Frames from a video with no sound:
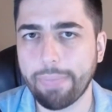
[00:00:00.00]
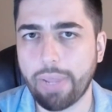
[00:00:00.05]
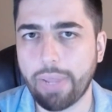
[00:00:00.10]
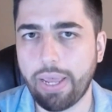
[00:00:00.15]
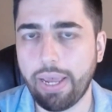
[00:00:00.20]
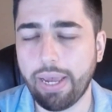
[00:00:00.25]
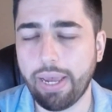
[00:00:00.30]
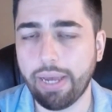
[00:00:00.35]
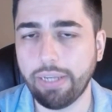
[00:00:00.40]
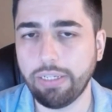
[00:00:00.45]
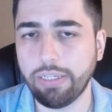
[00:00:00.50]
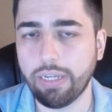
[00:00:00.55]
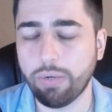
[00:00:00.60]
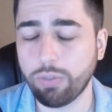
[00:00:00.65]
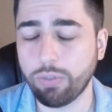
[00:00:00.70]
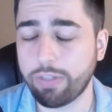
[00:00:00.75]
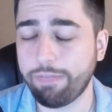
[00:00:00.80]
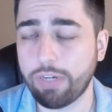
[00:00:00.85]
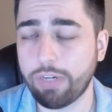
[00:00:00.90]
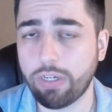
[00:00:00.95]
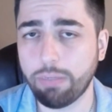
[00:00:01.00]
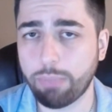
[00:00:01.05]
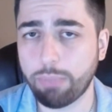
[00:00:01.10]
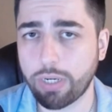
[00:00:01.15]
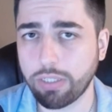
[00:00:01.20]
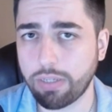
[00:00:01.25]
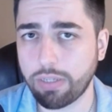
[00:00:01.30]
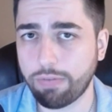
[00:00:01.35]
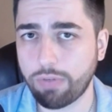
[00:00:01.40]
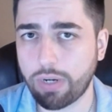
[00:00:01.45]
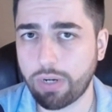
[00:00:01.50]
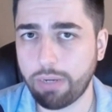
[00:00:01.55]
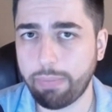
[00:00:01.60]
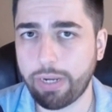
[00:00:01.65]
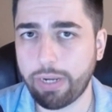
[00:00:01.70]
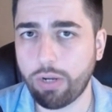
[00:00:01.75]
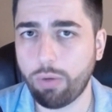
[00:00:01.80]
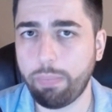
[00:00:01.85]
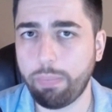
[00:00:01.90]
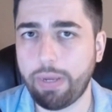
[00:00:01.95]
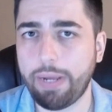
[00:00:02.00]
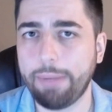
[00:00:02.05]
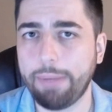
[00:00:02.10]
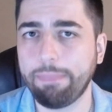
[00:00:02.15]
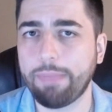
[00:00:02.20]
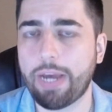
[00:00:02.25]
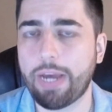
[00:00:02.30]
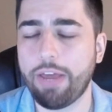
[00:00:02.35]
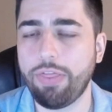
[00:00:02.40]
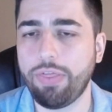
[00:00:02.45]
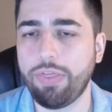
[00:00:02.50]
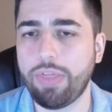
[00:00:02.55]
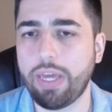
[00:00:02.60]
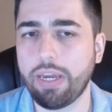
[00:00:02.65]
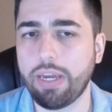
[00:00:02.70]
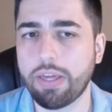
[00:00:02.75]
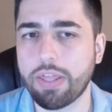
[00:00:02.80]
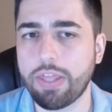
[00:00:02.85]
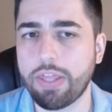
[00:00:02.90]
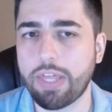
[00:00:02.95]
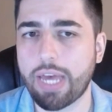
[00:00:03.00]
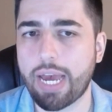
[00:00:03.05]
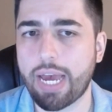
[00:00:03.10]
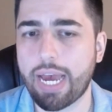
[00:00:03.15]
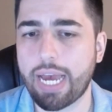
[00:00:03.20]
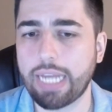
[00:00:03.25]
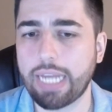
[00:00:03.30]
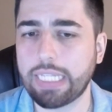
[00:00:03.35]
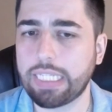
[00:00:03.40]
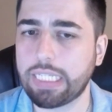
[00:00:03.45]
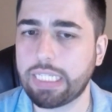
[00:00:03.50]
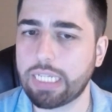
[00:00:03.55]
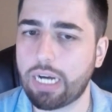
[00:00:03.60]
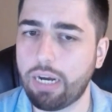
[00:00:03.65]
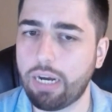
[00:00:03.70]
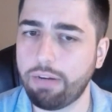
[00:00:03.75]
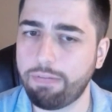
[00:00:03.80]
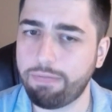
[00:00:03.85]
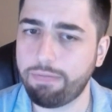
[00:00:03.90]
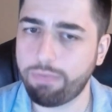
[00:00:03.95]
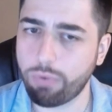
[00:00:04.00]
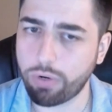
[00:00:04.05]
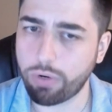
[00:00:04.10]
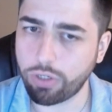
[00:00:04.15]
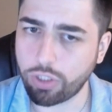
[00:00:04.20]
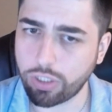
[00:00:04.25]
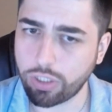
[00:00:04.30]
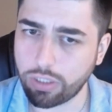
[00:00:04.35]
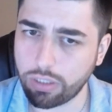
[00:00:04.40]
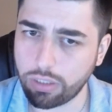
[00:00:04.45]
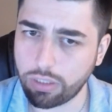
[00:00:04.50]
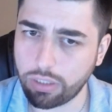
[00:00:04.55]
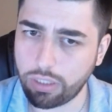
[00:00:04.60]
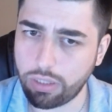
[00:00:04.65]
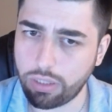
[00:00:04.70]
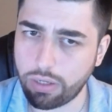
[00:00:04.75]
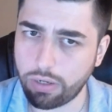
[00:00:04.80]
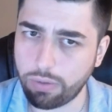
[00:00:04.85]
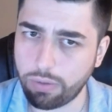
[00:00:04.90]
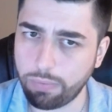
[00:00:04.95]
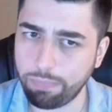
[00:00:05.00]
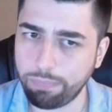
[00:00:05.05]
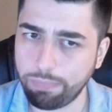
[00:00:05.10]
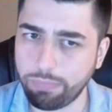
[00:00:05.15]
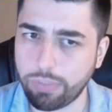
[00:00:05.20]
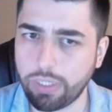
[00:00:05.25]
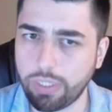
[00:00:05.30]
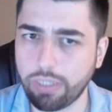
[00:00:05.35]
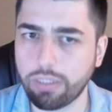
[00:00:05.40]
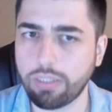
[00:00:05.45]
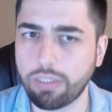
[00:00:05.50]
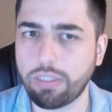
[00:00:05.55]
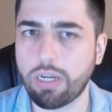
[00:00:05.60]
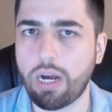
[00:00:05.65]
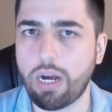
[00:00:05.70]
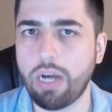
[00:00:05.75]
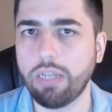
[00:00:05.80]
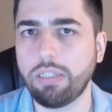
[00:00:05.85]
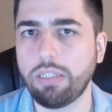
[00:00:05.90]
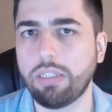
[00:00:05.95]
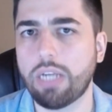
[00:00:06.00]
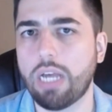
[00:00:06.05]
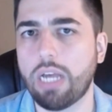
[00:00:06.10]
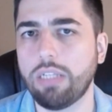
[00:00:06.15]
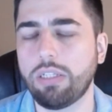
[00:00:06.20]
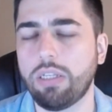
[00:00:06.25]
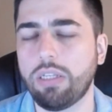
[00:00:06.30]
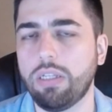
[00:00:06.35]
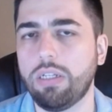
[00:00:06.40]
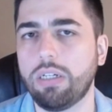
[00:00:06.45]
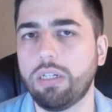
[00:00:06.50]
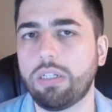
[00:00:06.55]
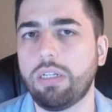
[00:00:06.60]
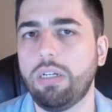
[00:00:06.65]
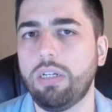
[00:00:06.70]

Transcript: And it was a very impressive run by Obey. I think that, unfortunately, though, Dignitas has looked